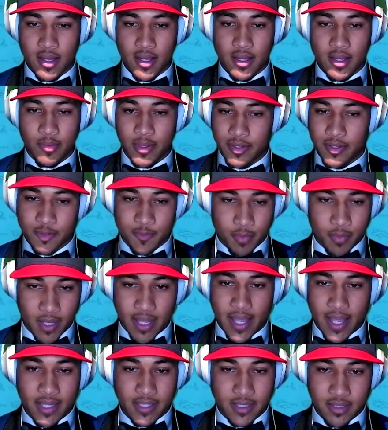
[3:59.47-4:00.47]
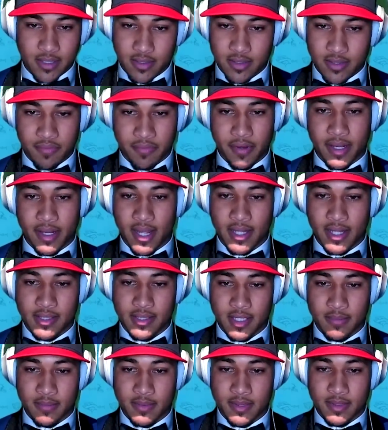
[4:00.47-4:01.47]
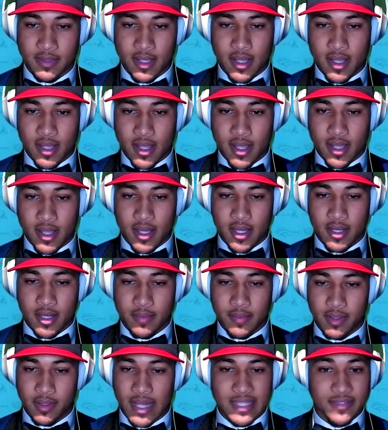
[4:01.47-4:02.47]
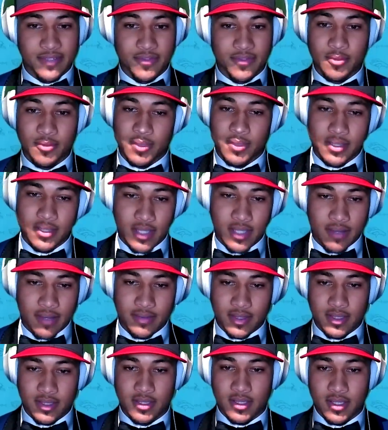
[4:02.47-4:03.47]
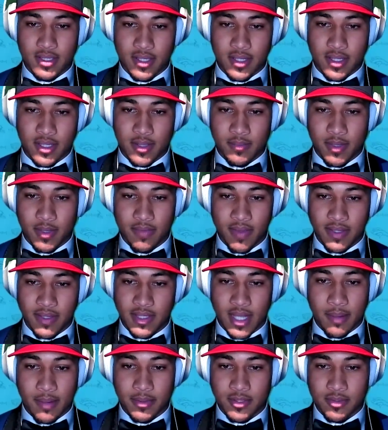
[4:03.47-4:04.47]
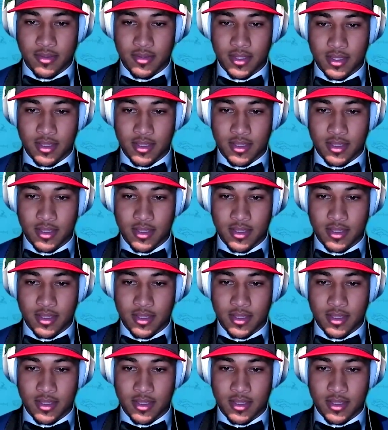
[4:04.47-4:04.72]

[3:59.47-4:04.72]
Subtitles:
whether it's play action or different concepts. The last few months, obviously, I've had the opportunity